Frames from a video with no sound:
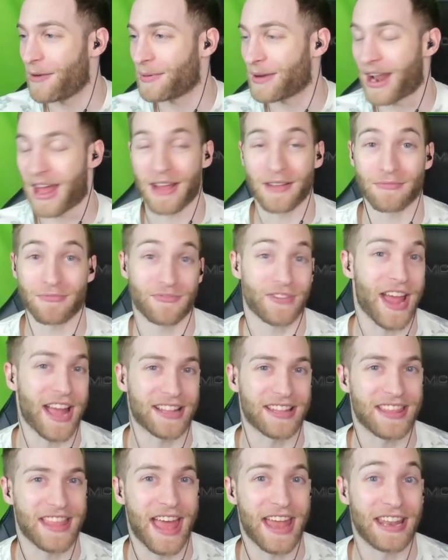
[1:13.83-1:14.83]
when I
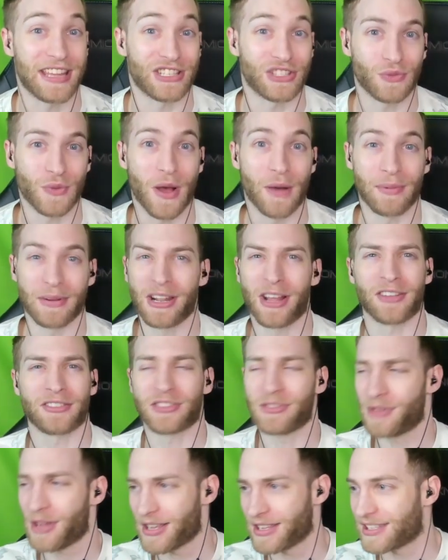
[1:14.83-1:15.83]
reacted to that as well. But he
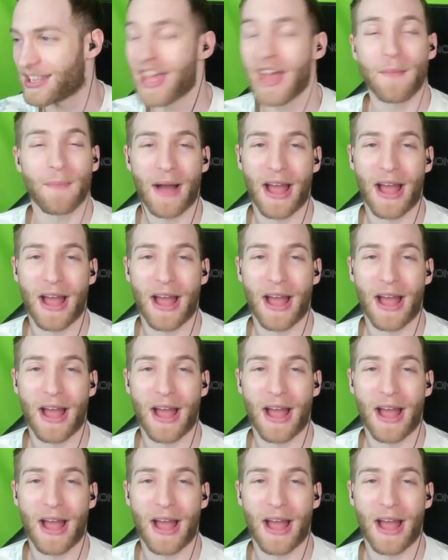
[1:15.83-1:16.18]
also does